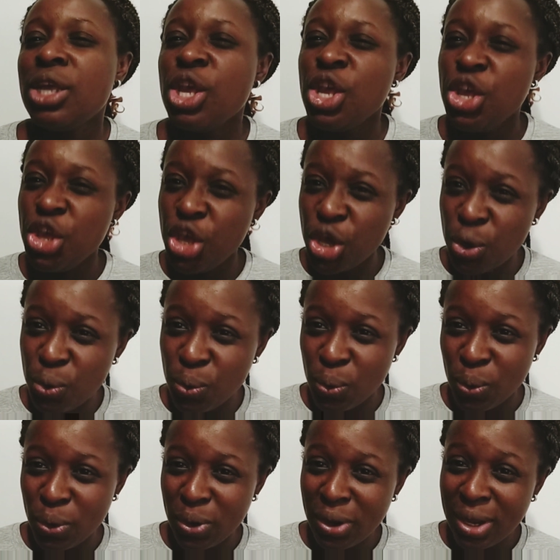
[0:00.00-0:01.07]

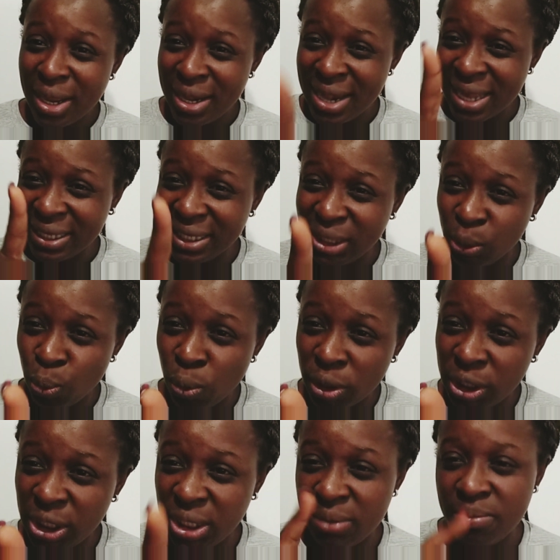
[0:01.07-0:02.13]
you that is
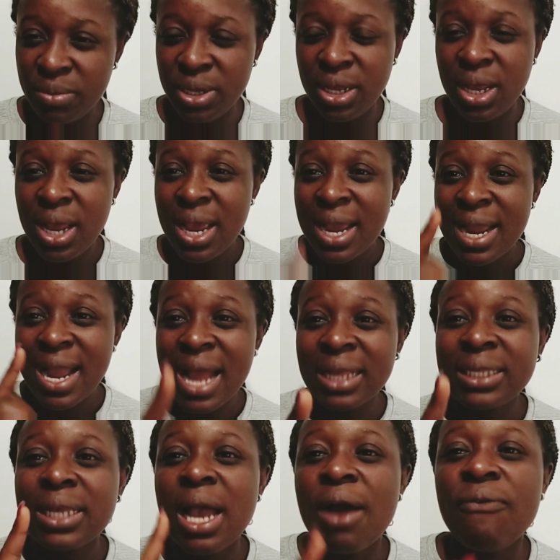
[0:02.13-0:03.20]
watching me
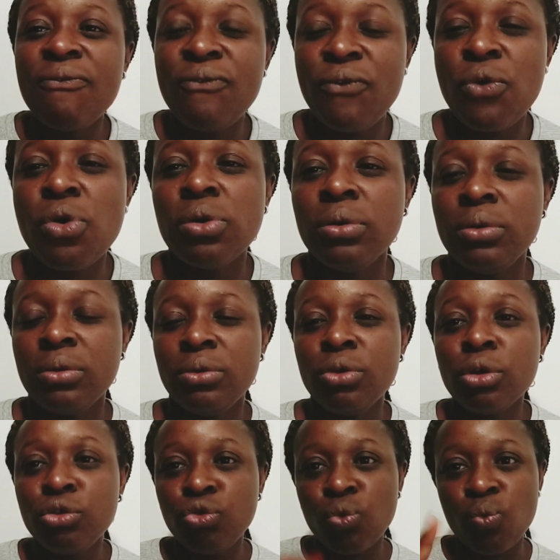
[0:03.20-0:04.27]
can't afford
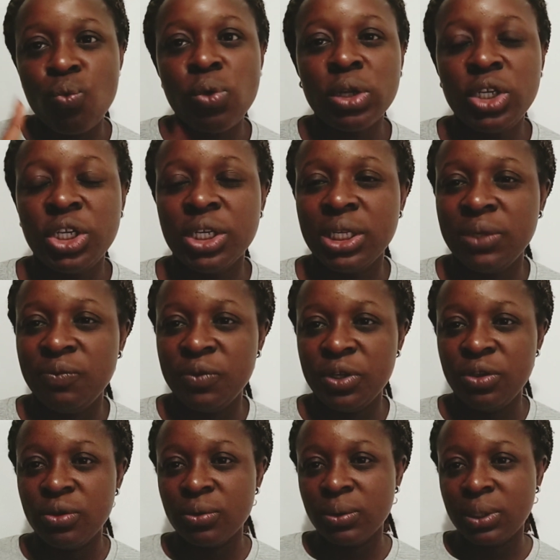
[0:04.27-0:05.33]
not to watch his
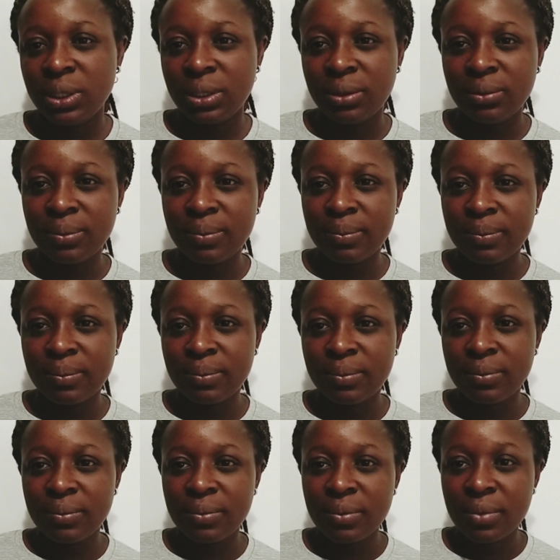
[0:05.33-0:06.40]
videos.
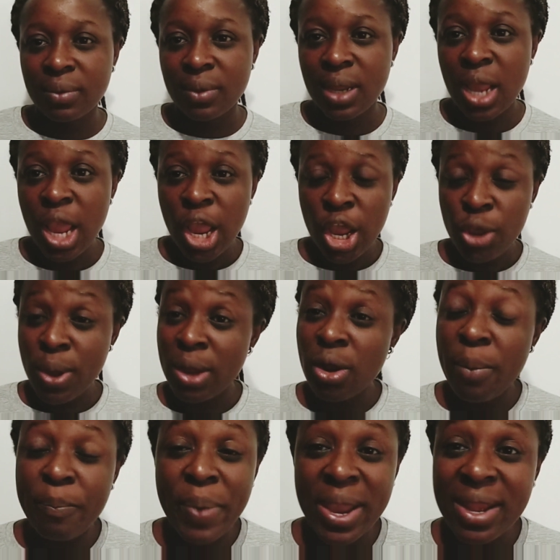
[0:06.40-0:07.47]
You are
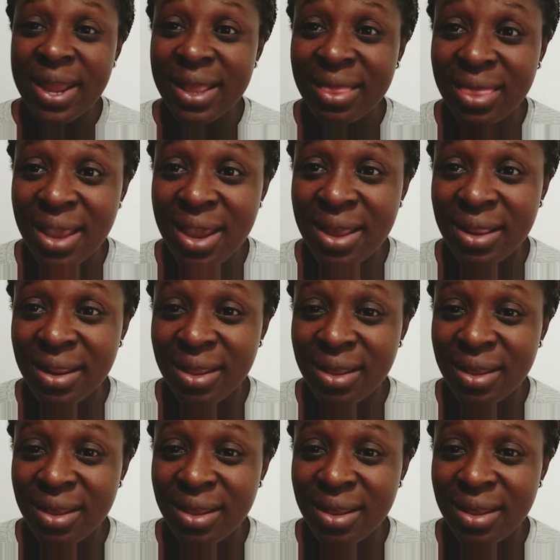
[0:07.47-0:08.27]
not paying a thing